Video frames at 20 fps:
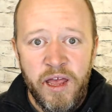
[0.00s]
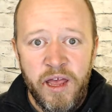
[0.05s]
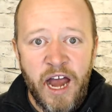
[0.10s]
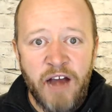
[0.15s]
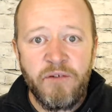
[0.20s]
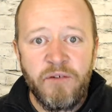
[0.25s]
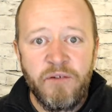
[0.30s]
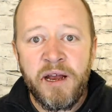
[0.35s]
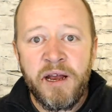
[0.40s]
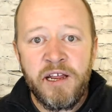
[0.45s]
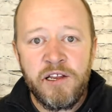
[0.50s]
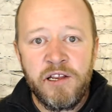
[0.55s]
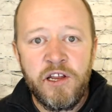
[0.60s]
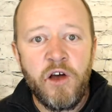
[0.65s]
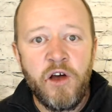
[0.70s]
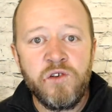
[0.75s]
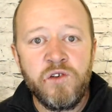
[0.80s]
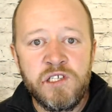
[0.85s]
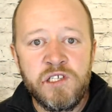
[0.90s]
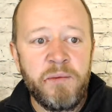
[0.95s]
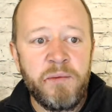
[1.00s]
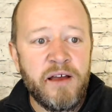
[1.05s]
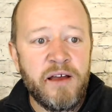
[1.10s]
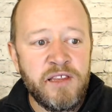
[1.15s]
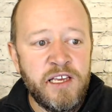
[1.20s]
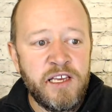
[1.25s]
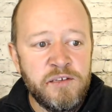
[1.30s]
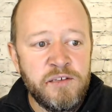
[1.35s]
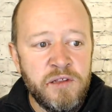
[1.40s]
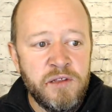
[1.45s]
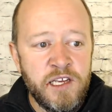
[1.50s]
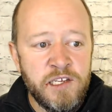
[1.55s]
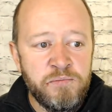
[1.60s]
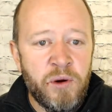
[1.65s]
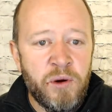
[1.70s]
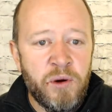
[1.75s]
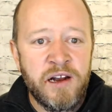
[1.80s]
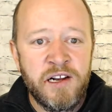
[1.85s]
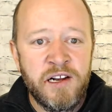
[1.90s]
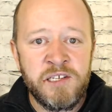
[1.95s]
Everybody knows about these
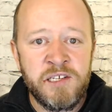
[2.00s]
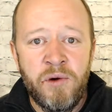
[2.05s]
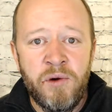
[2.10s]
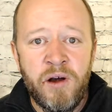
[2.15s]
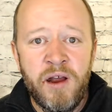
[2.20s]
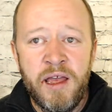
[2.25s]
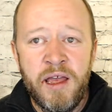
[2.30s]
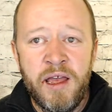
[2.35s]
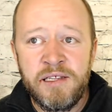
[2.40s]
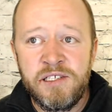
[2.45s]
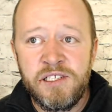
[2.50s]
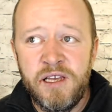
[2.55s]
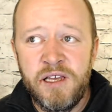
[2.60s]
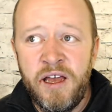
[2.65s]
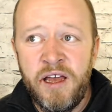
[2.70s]
products and brands.